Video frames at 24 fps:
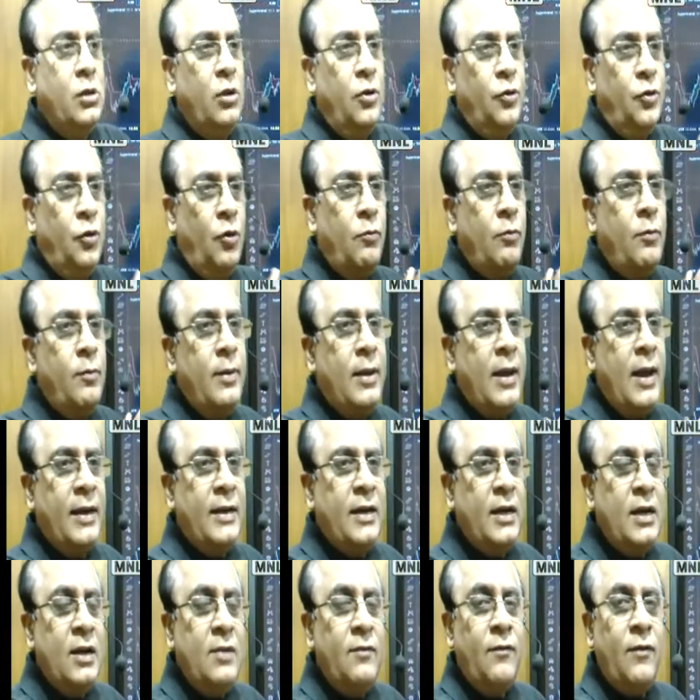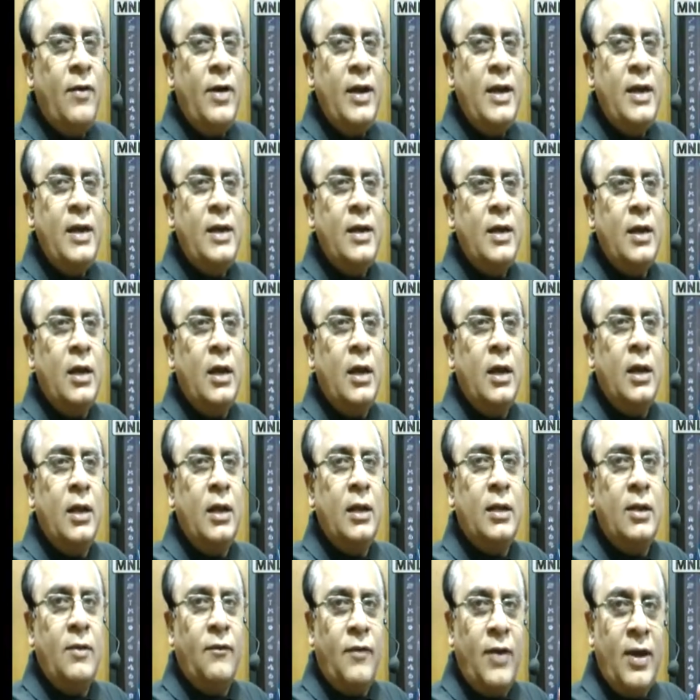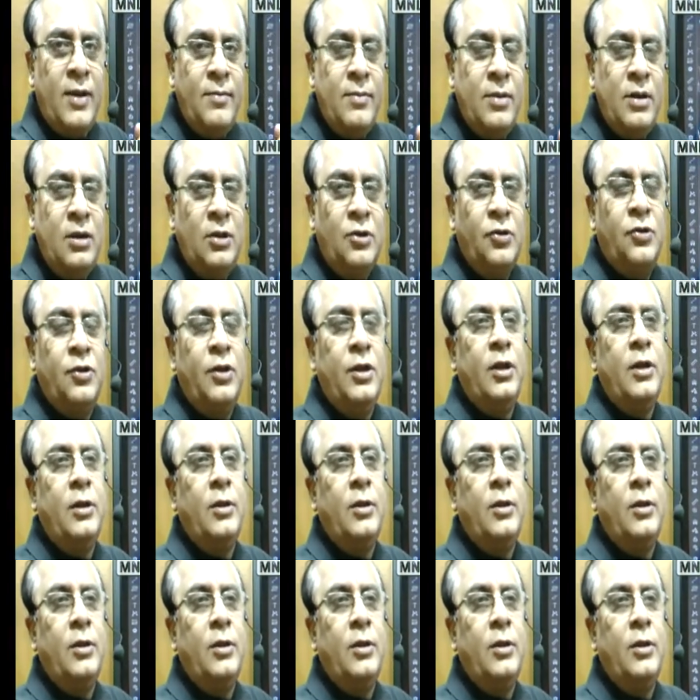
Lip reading: So we will identify the 5 minutes